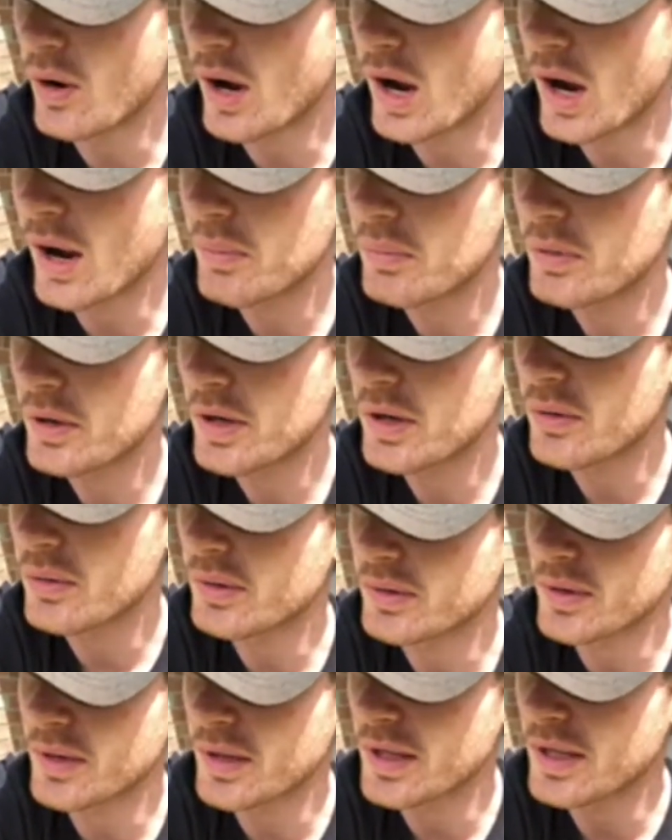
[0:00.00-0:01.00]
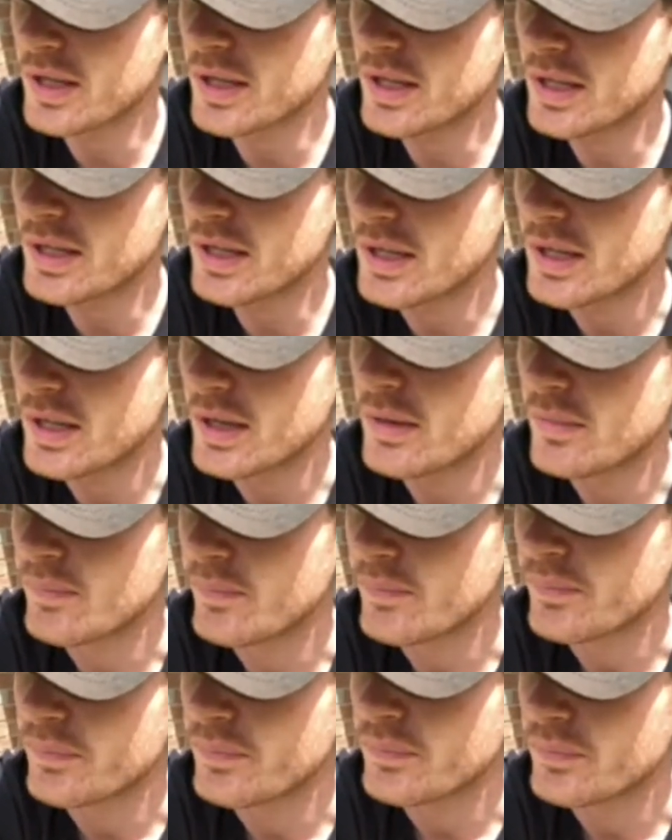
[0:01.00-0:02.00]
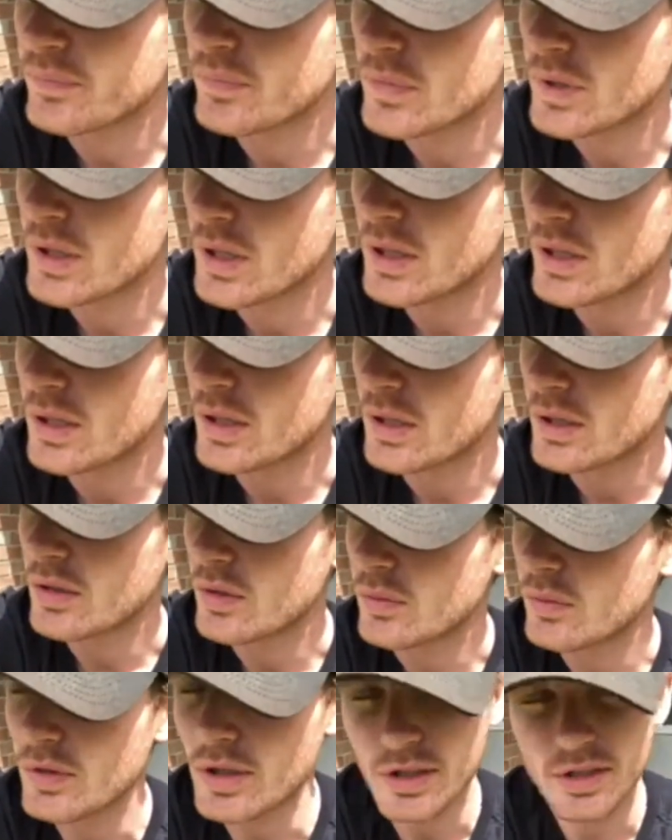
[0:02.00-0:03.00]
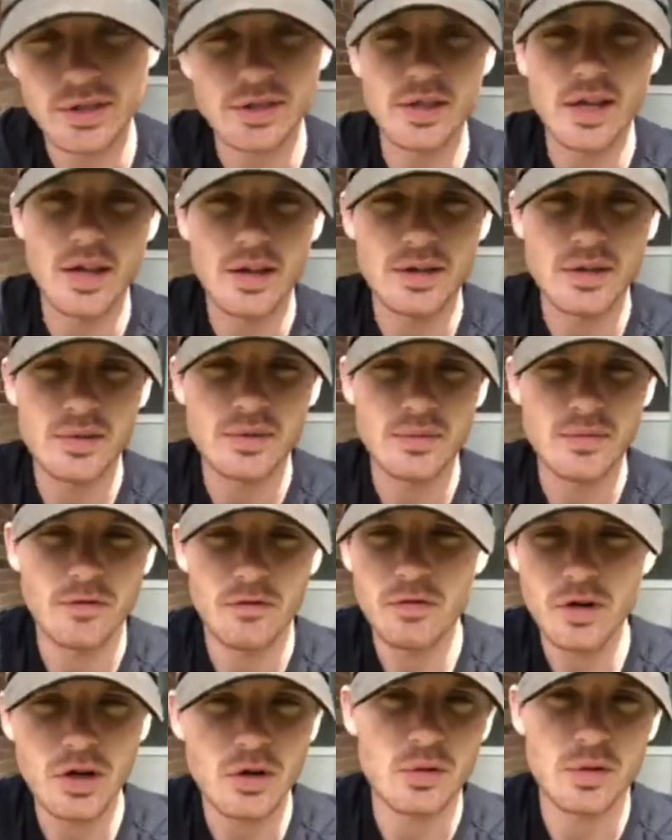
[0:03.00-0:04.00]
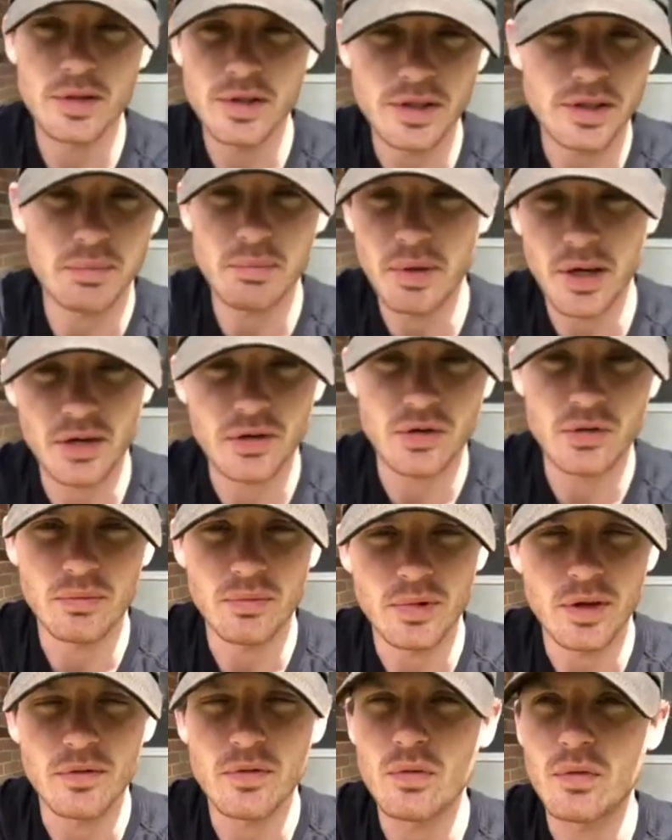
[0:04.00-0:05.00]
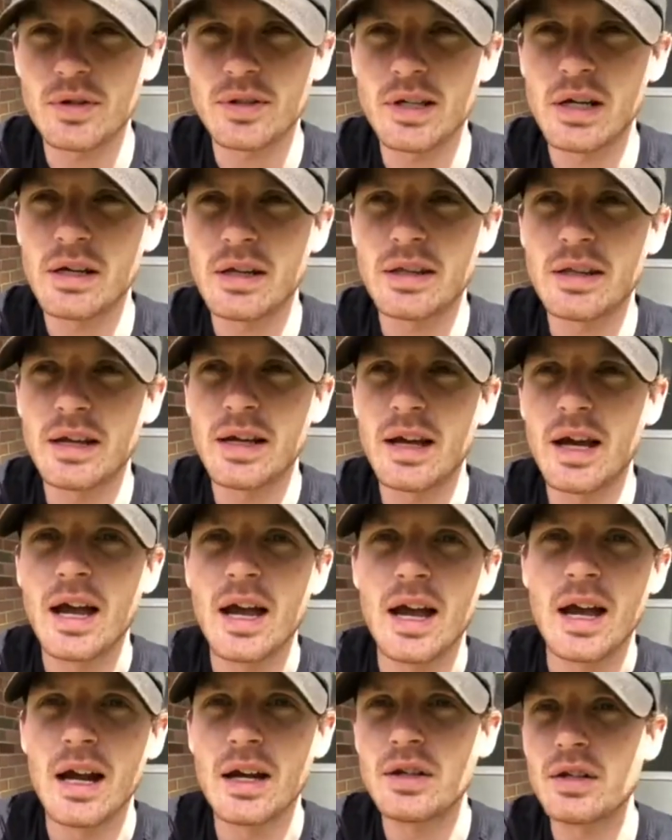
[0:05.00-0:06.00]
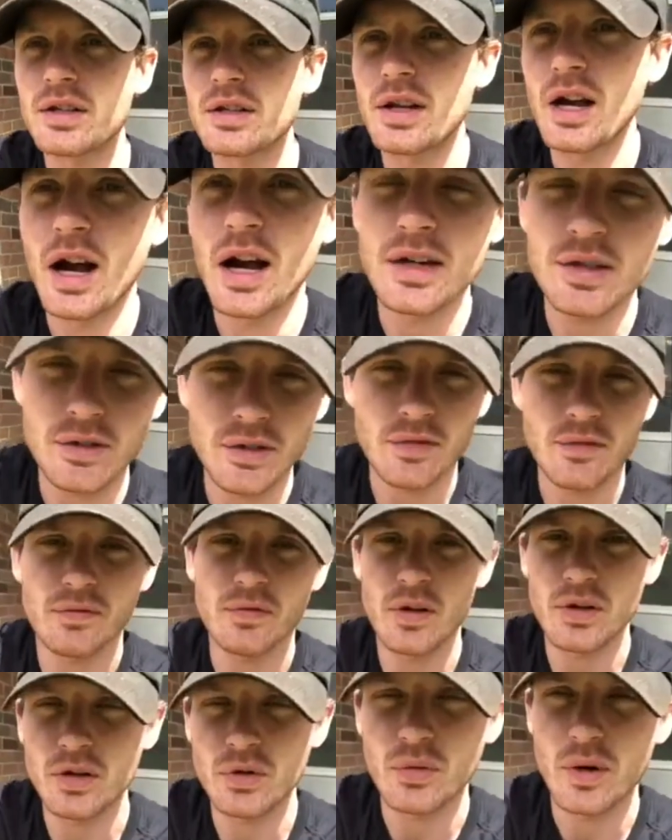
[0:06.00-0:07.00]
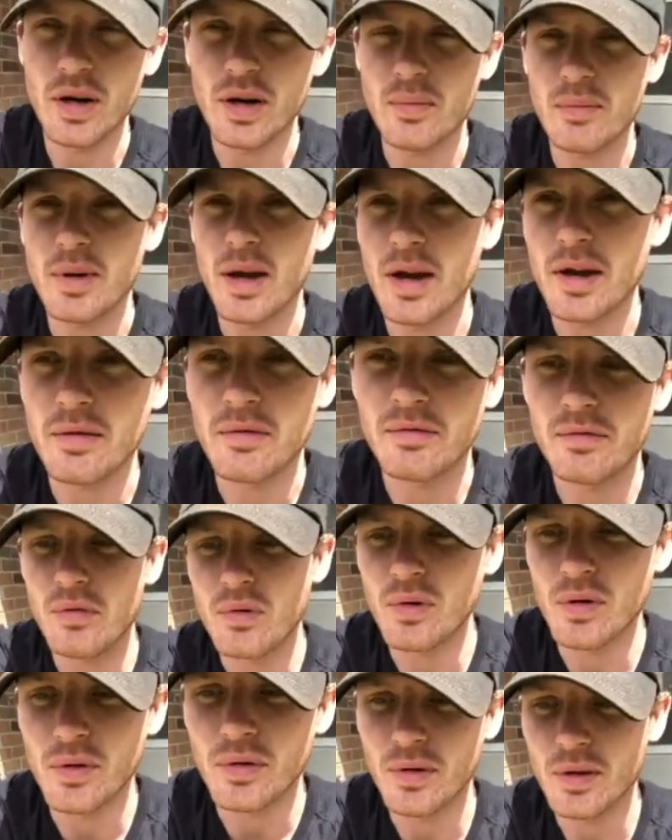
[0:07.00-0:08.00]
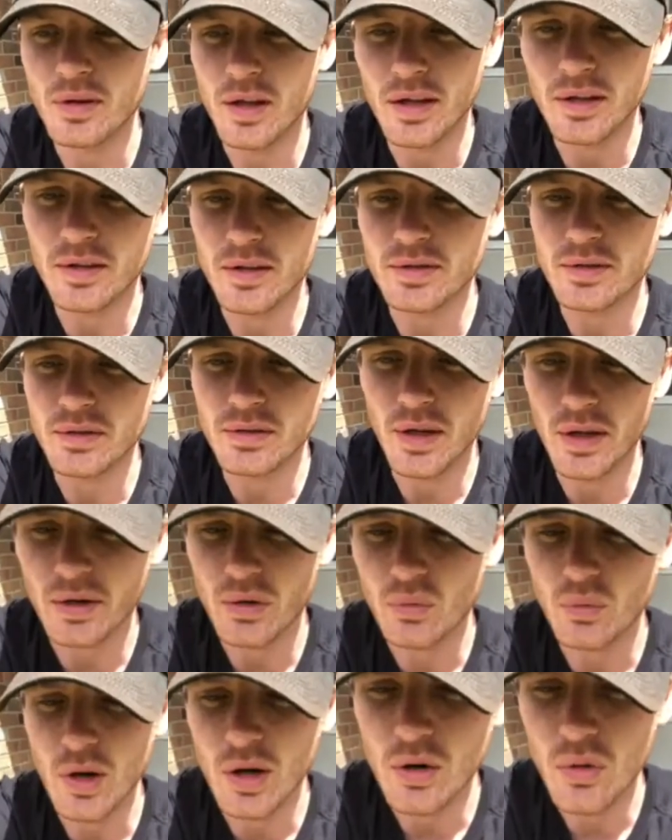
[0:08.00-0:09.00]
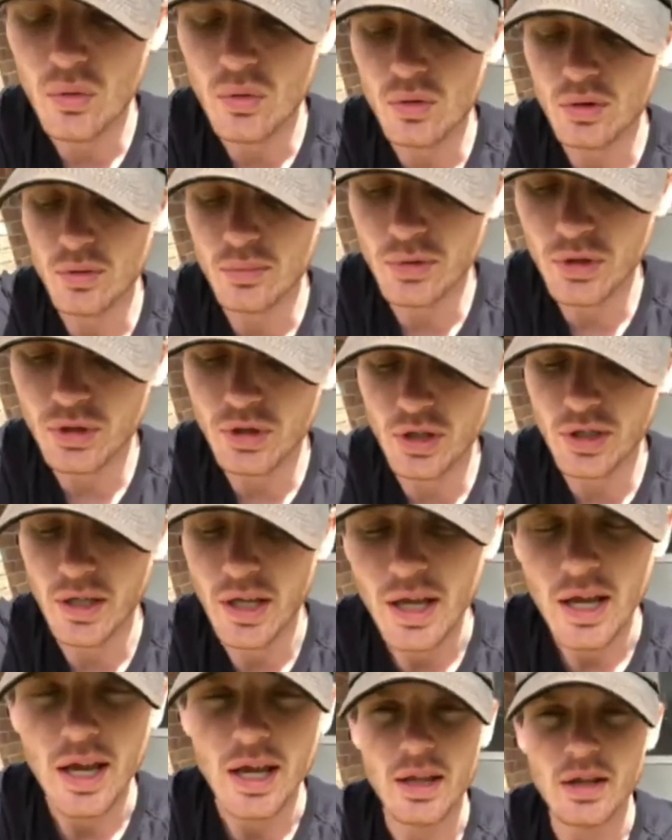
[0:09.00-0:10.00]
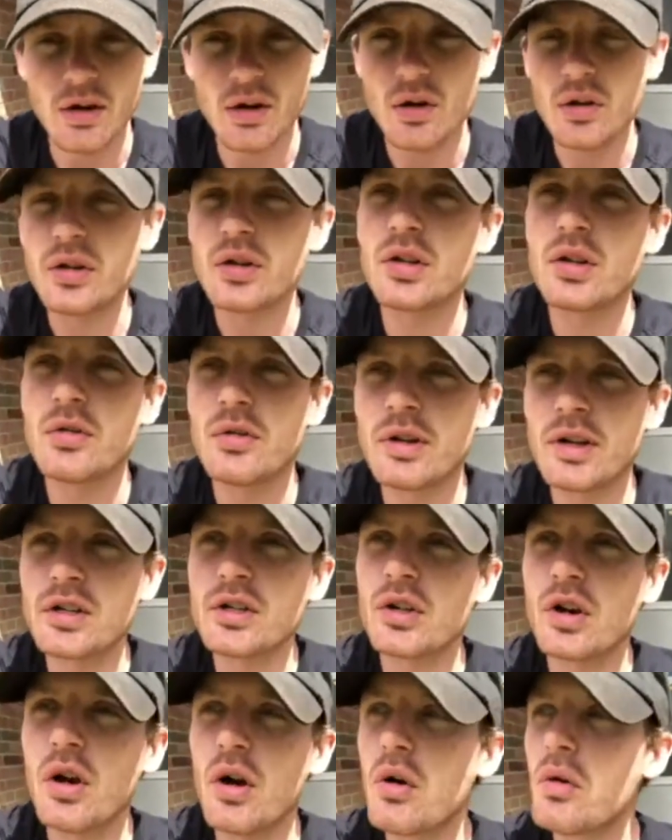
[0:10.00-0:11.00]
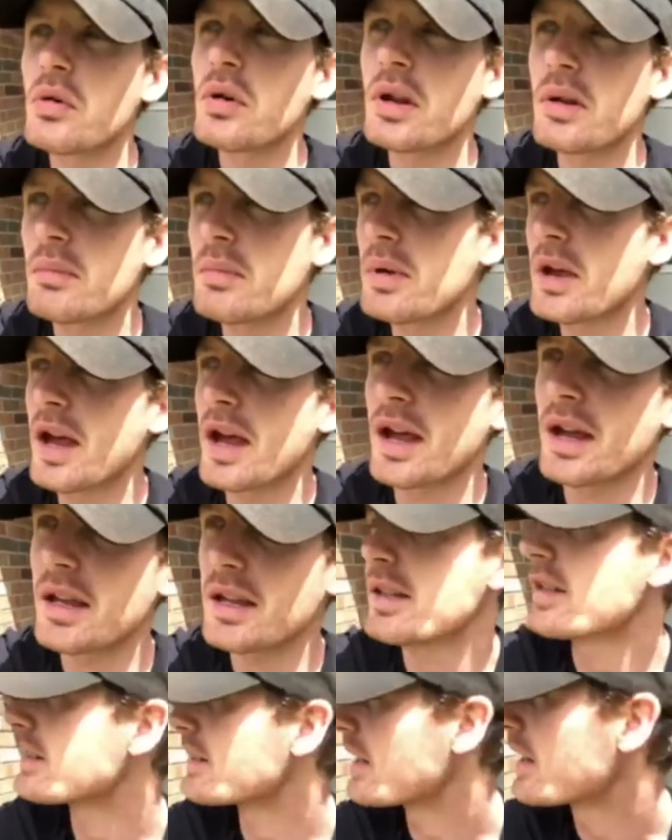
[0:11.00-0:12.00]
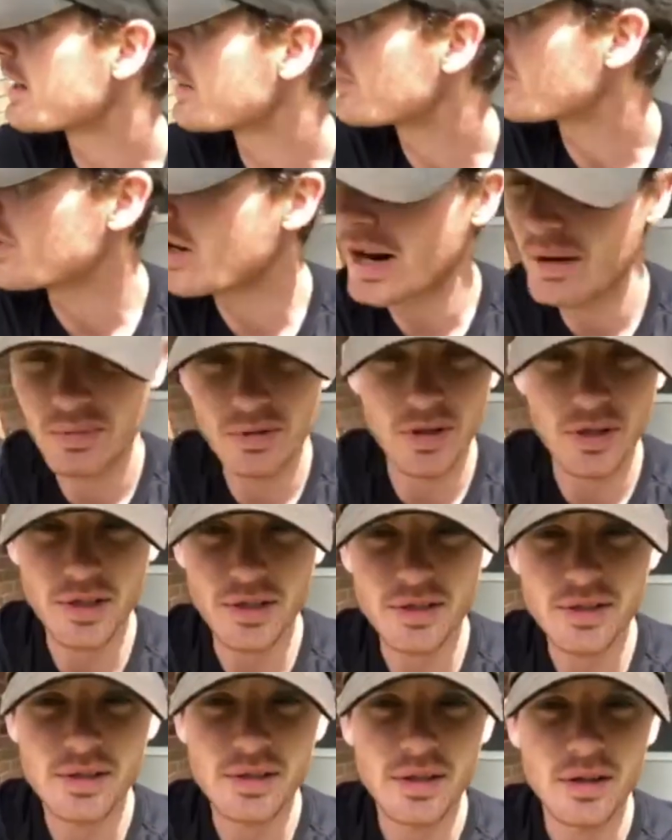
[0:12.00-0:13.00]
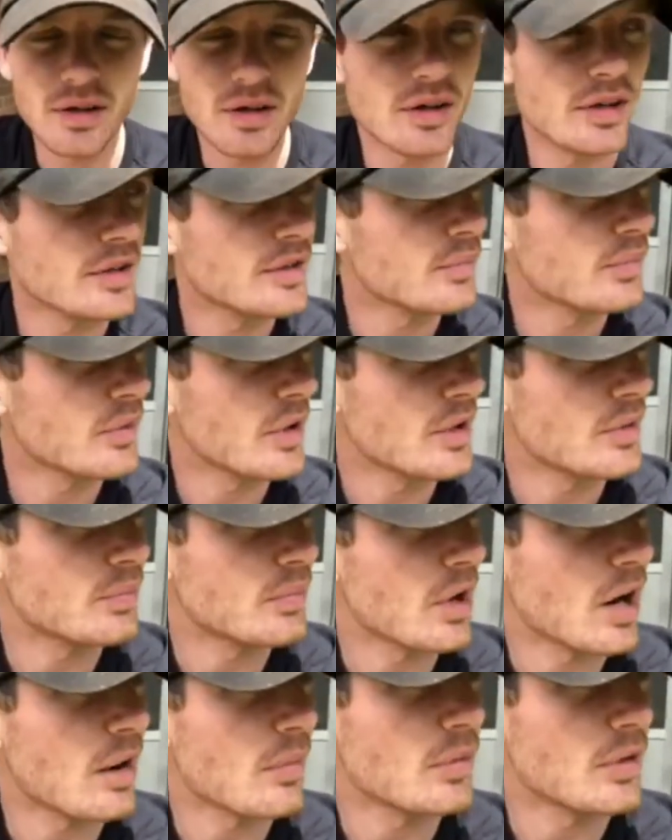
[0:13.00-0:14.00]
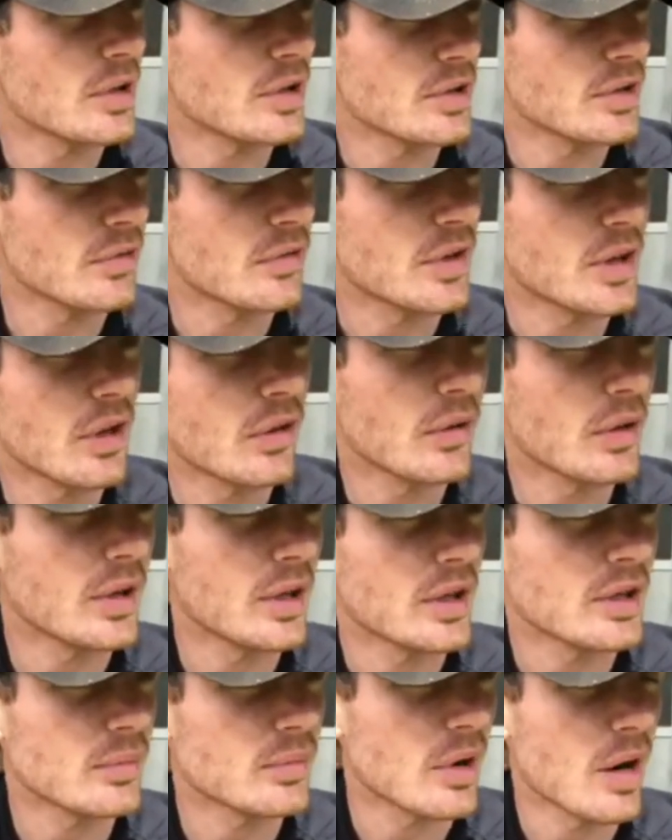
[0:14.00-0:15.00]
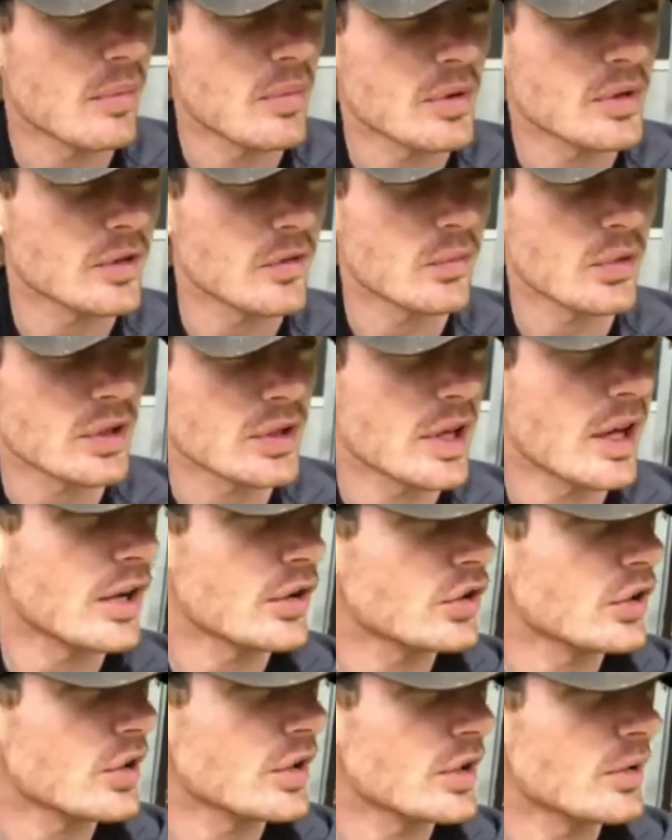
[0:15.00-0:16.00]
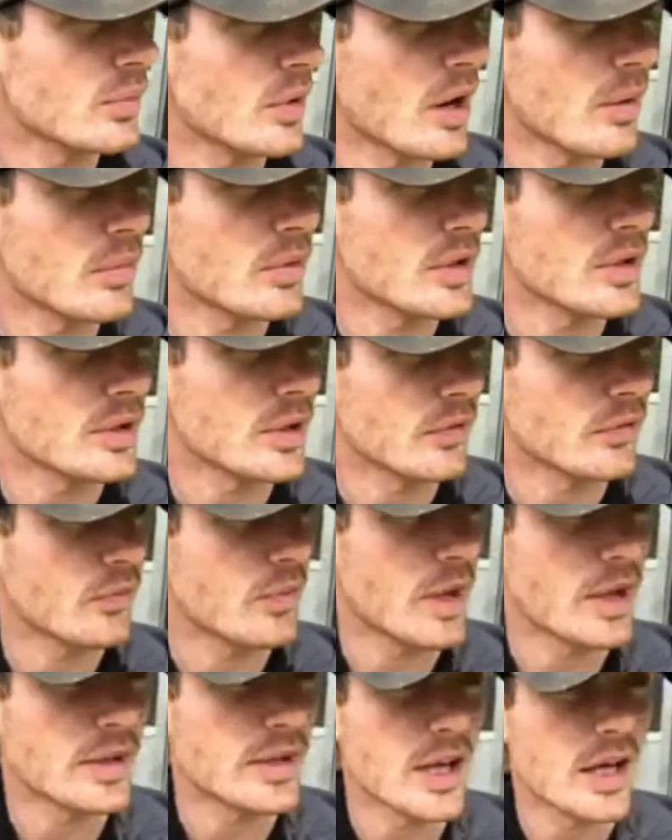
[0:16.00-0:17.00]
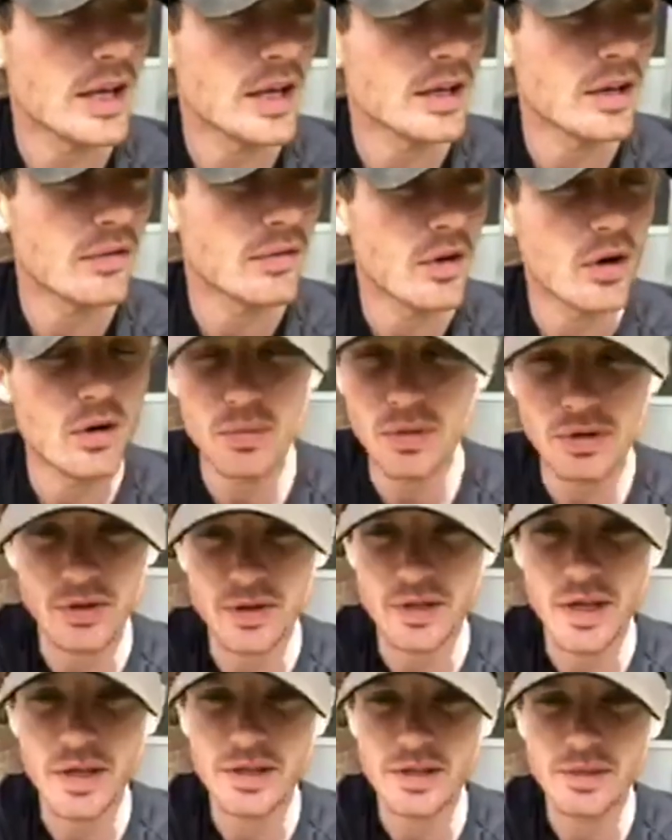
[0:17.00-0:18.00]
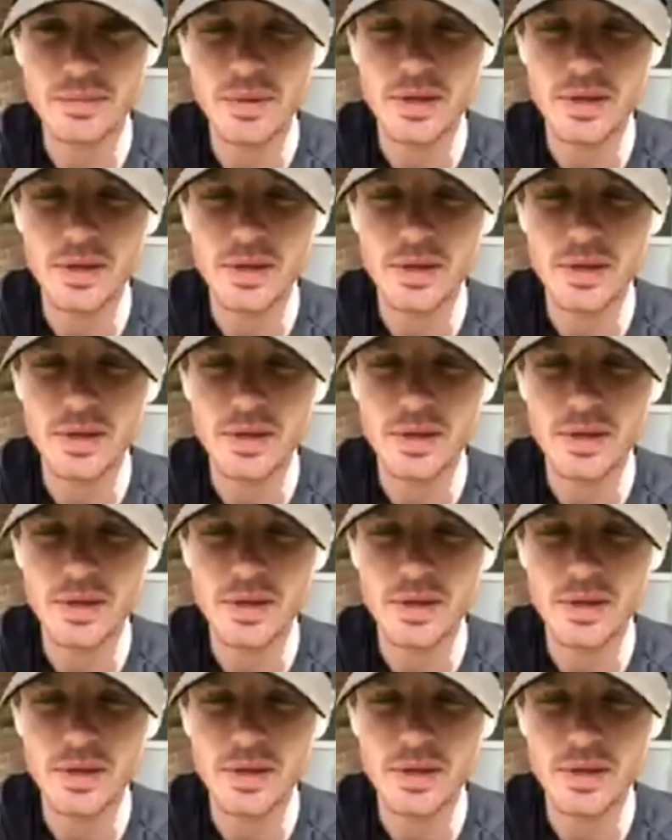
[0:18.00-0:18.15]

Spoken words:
operating within this said frequency spectrum, if you want to say it like that, and it's just constantly fluctuating back and forth in like this like well-oiled machine, and then all you're doing is you're holding back its like properties, or its properties of healing, its properties of protection, its properties of maintaining of homeostasis.